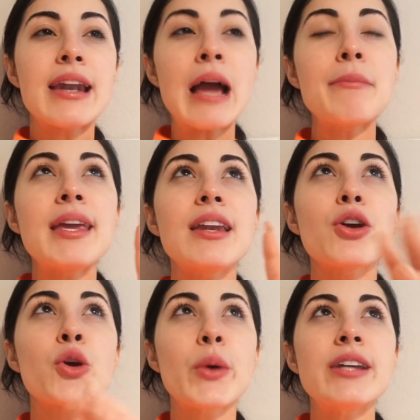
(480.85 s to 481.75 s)
I mean
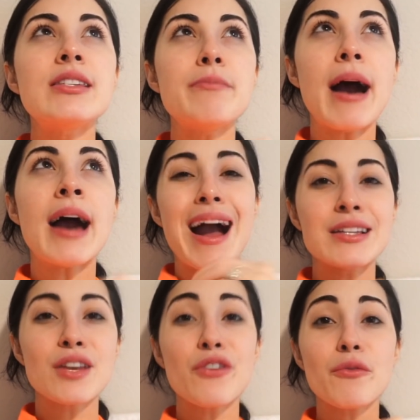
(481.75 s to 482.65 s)
crazy bad. I
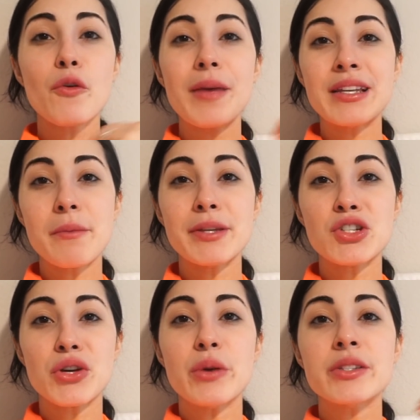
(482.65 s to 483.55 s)
suffer from
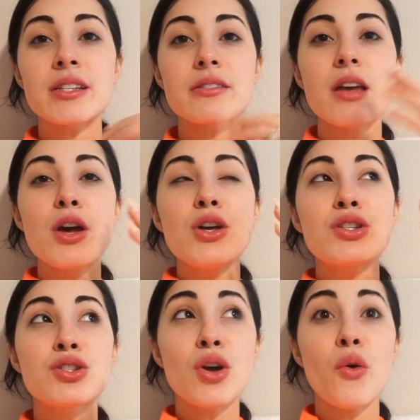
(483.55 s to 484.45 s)
endometriosis,
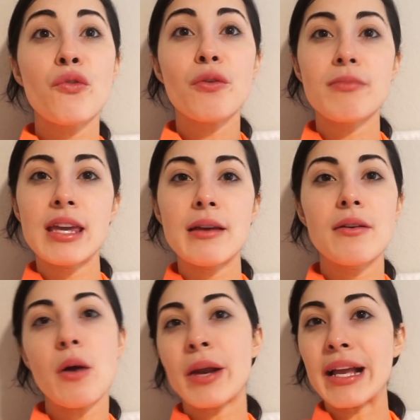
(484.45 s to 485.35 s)
so for me,
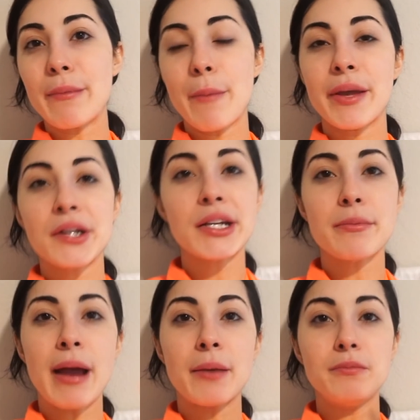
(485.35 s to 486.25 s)
when I get my period,
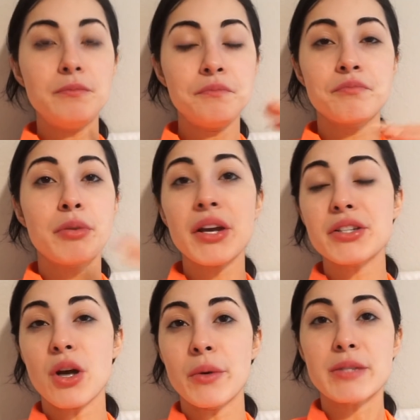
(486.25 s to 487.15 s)
my
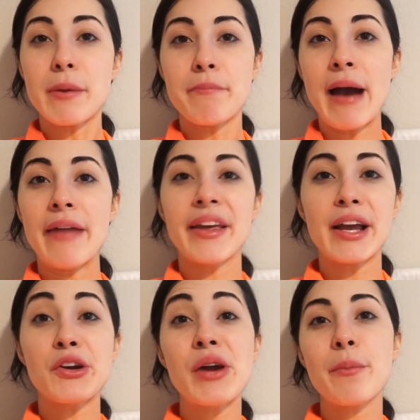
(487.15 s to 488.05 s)
period's always been bad. Like, I
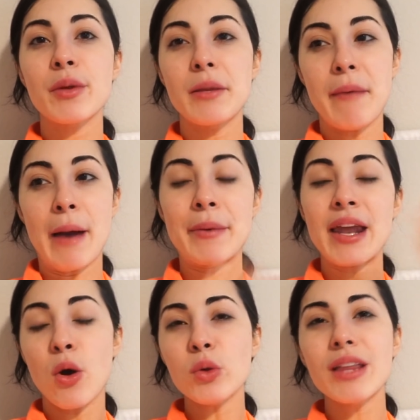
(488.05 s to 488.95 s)
cramp really bad, but
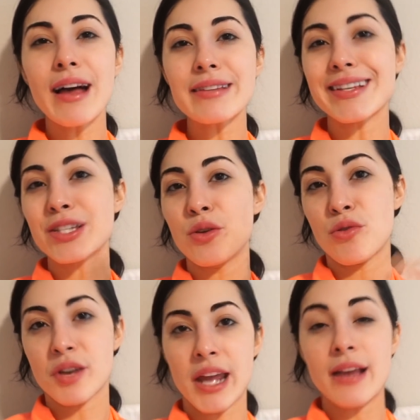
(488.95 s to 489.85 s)
it only lasts like
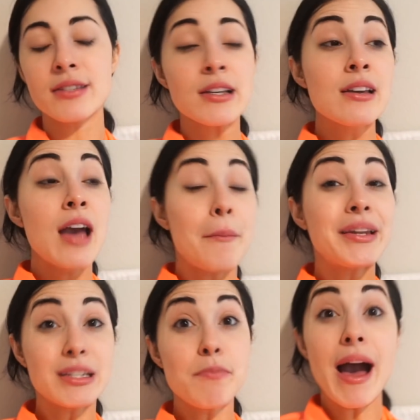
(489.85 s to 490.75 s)
2-3 days. I
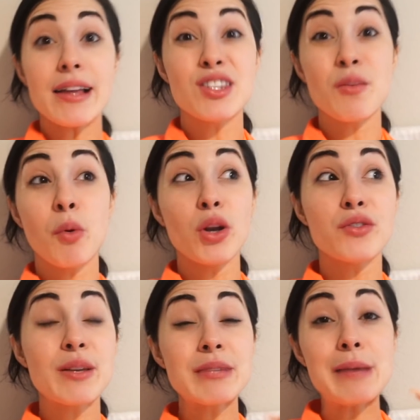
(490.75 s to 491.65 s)
mean, it's bad to the point of
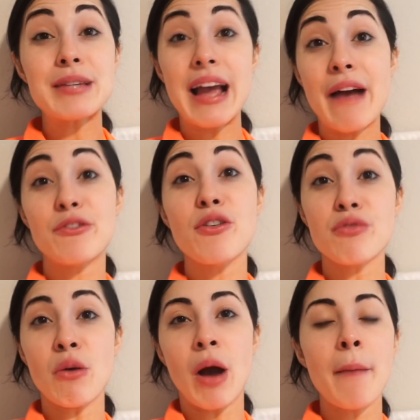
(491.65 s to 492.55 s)
sometimes I have to
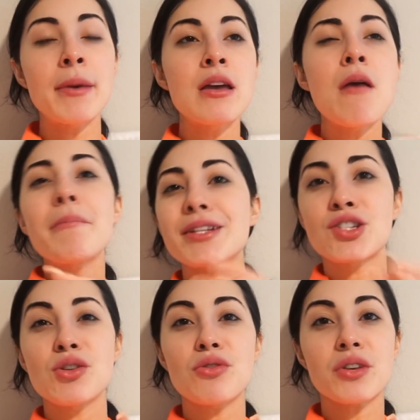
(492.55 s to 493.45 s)
throw up, but
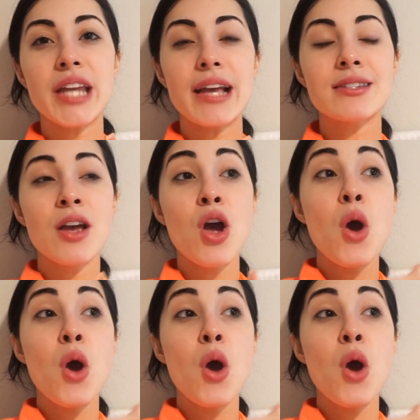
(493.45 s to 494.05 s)
it's 2-3 days.